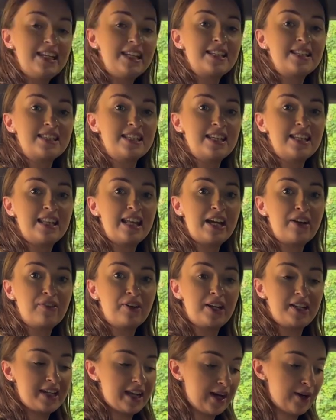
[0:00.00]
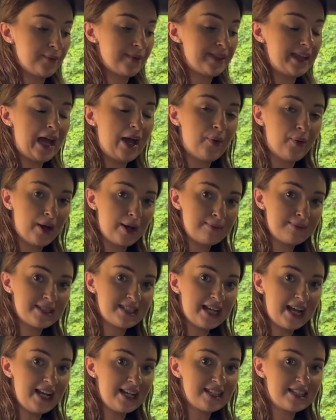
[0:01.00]
can sit there right now with how I'm
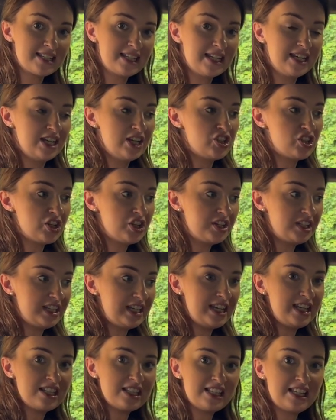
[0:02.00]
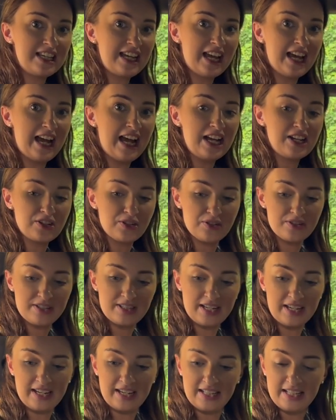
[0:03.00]
sat. So you can easily get adults
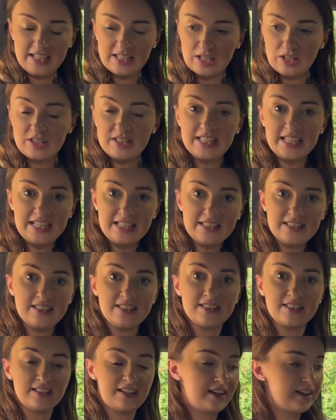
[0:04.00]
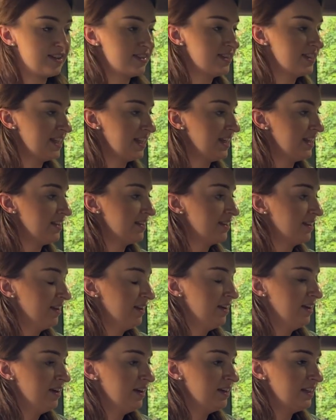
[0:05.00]
here. These are decent sized seats.
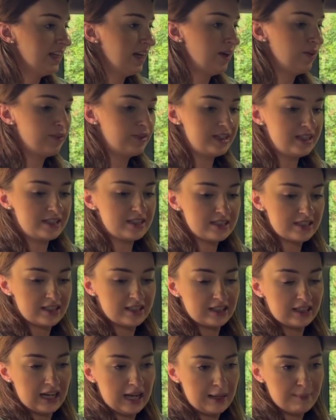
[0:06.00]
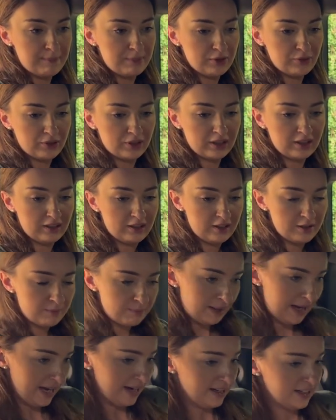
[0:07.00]
Now this can be reclined
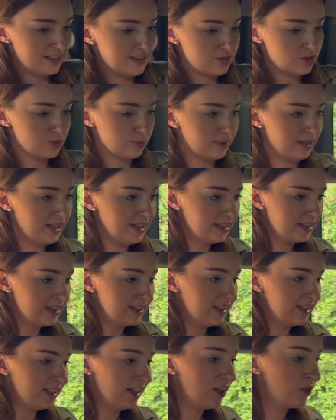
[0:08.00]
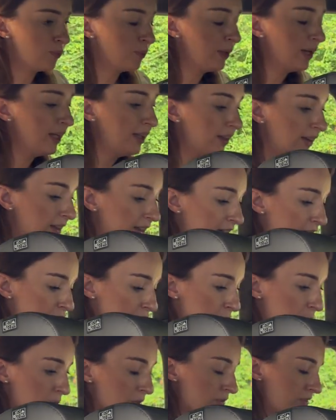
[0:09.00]
back a little bit as well if
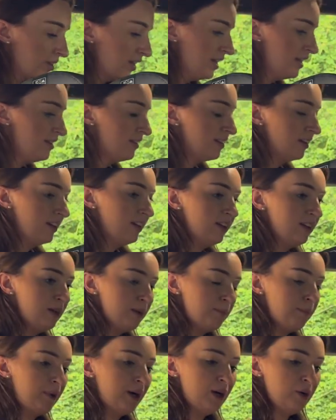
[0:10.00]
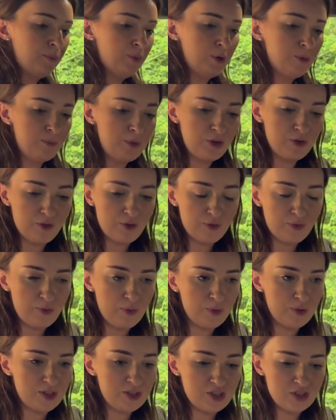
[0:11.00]
you wanted, but I will move it
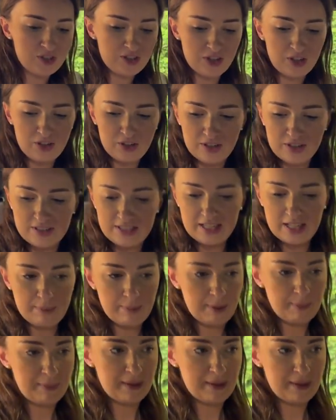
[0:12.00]
forward just so you can see a bit